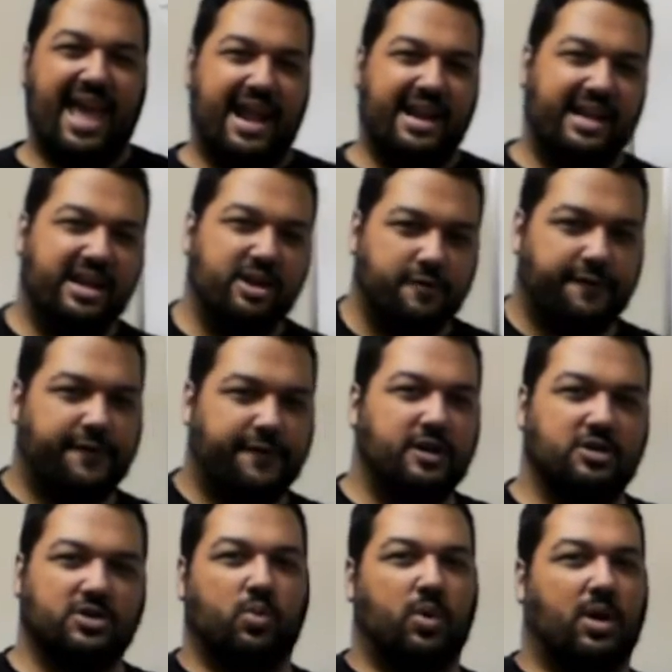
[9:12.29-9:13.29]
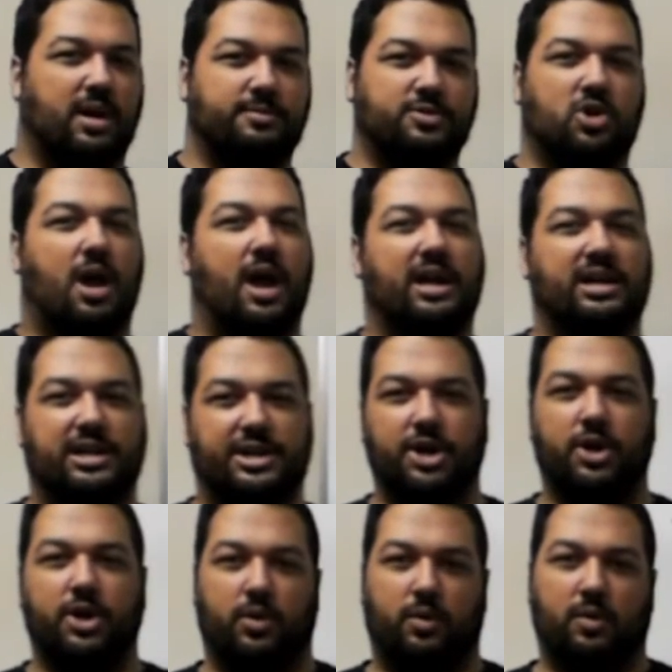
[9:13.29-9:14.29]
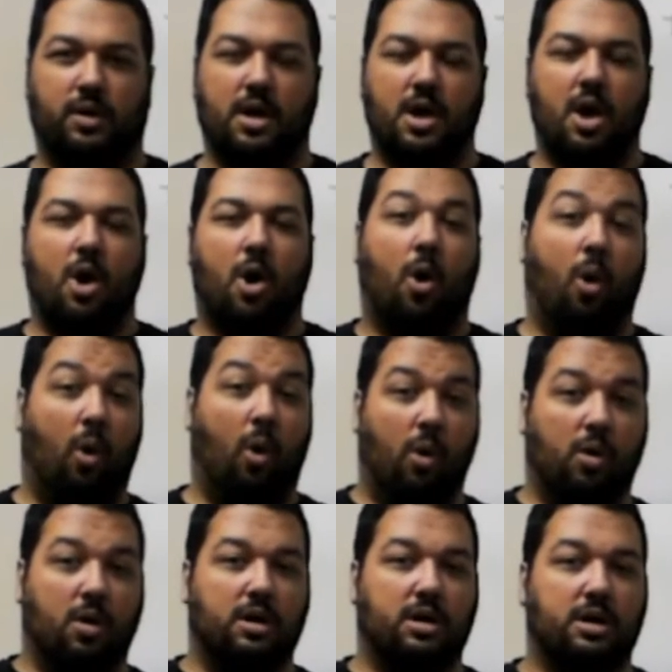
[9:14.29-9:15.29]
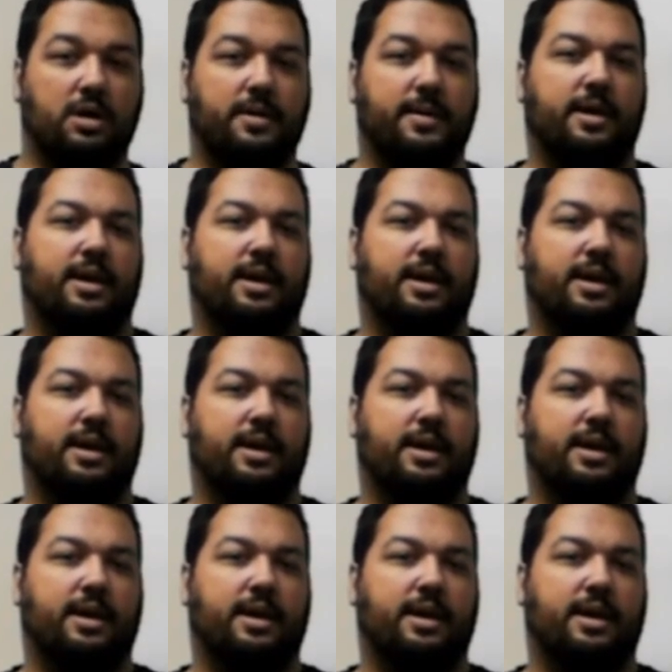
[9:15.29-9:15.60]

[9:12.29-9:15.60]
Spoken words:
and it interferes with what I'm trying to do. Or